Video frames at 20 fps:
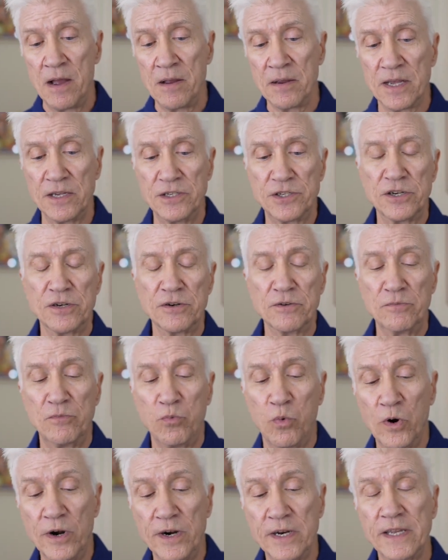because you're
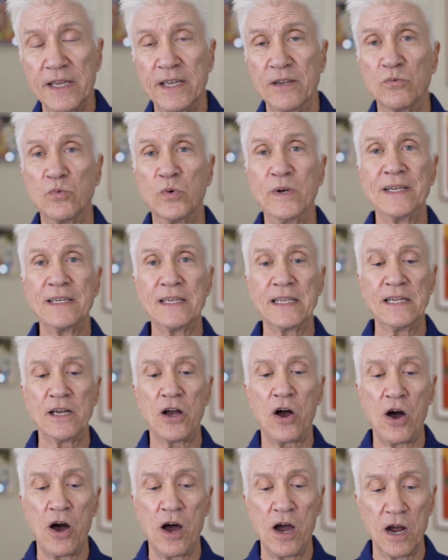working really
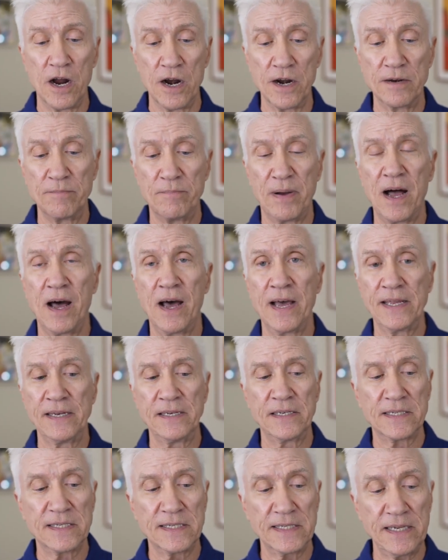hard
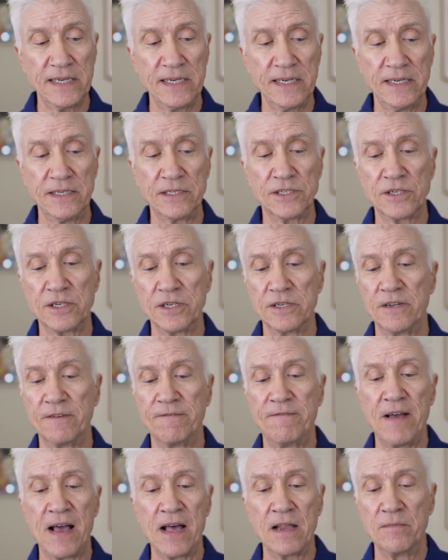behind the scenes to
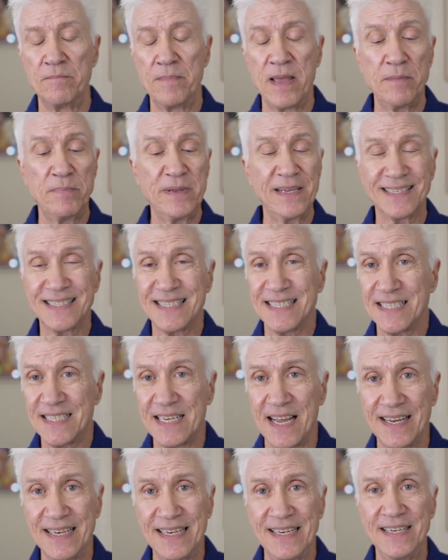develop. Maybe it's
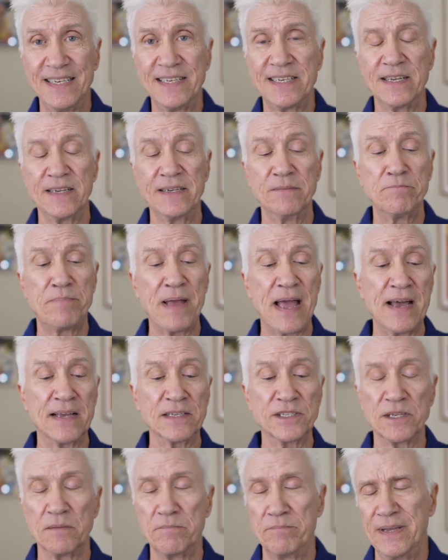studying to
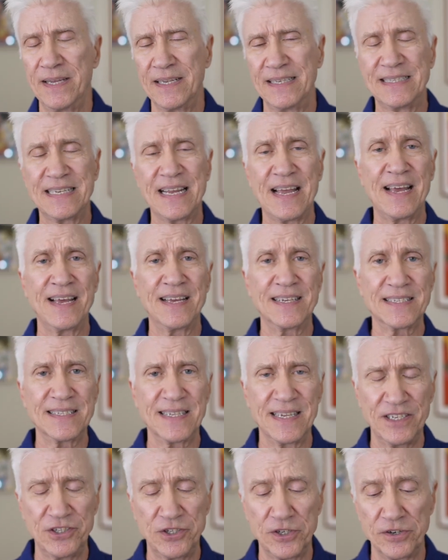pass a big
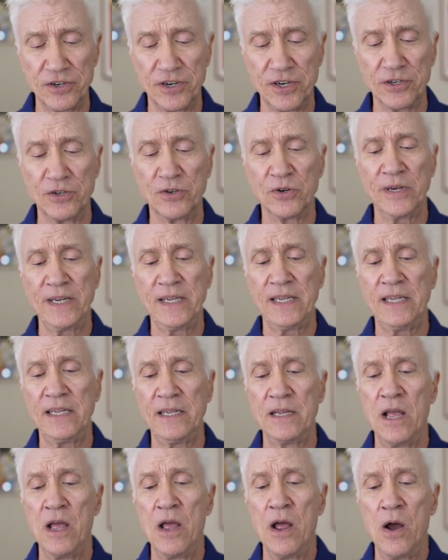test, get your
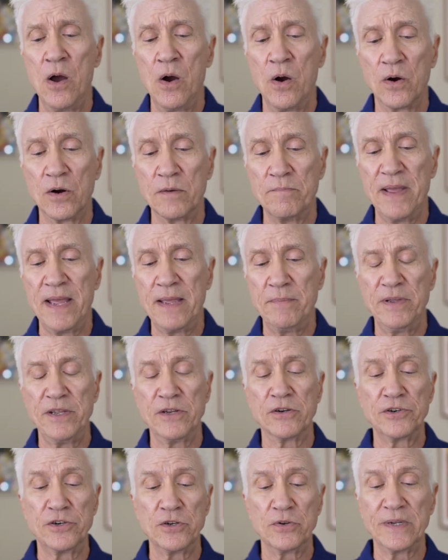degree, or maybe
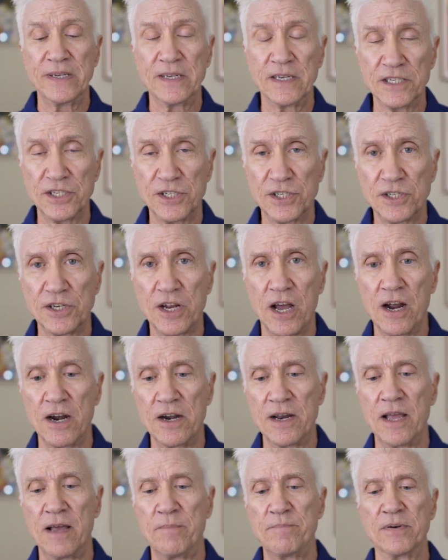you're doing a
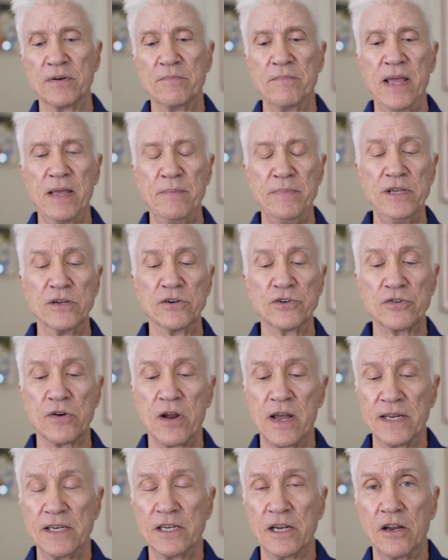startup, or maybe you're
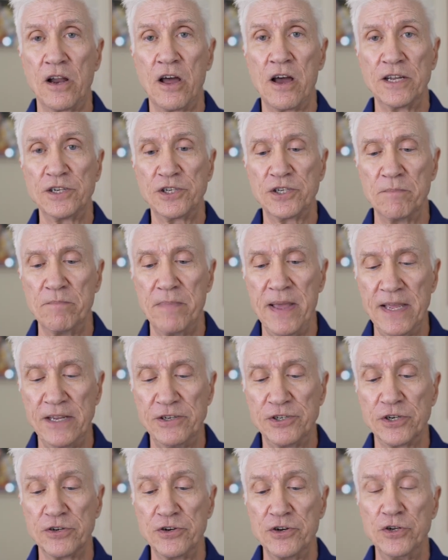trying to launch a
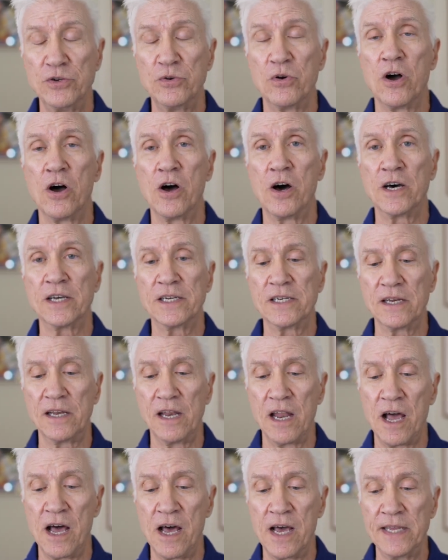major new
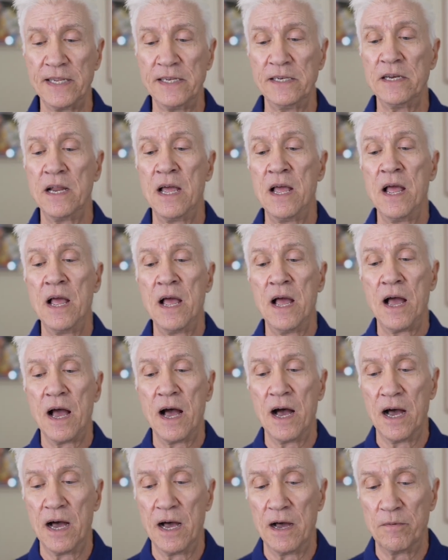online.
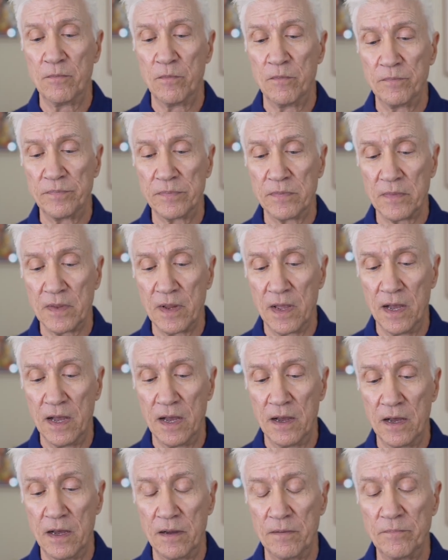Um,
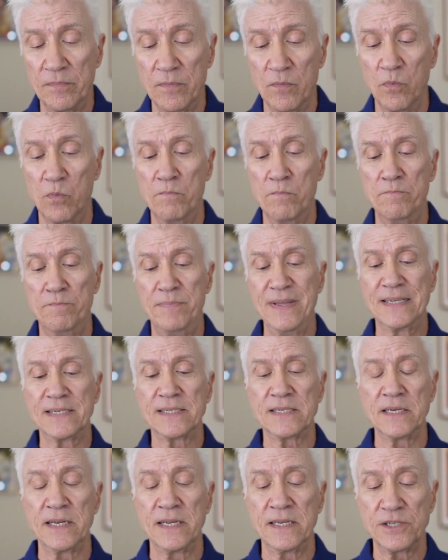um
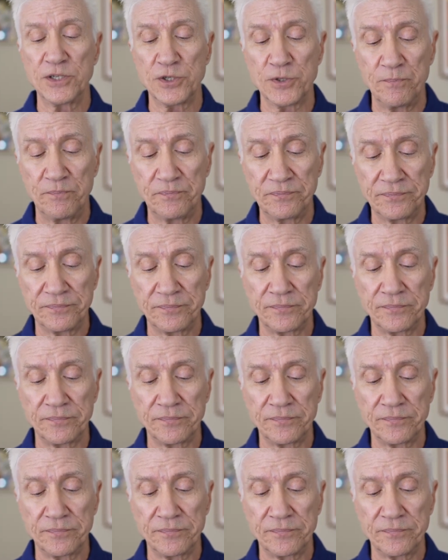business,